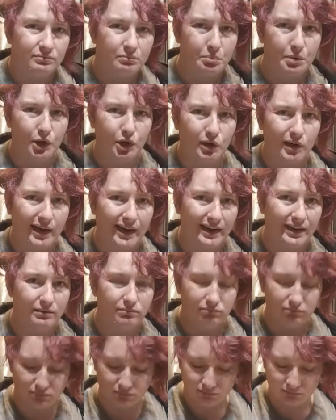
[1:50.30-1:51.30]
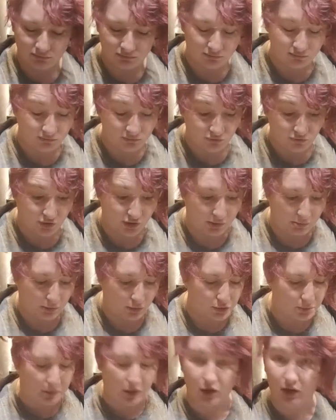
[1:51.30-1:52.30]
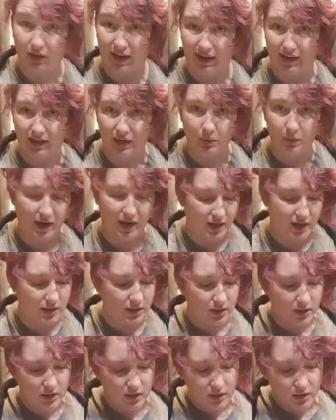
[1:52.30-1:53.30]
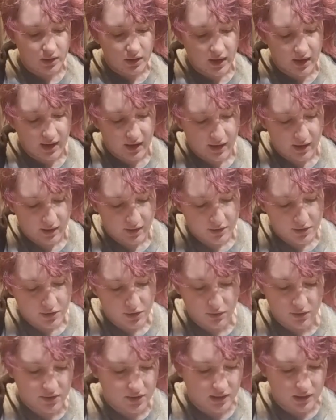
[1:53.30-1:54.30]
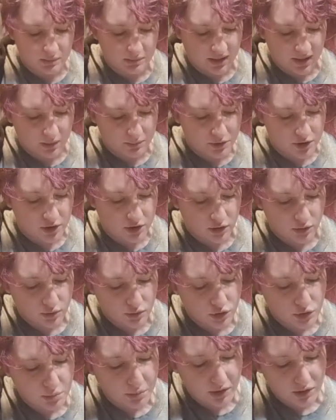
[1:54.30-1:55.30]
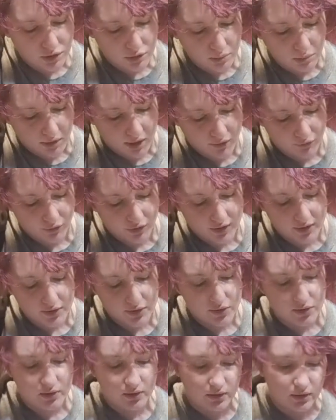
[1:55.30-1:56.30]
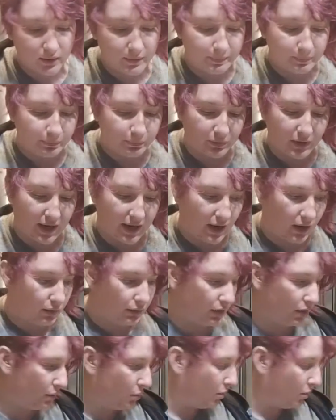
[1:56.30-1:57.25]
pureed for the most part anyway. So it's going to be up to you, just personal preference. Now you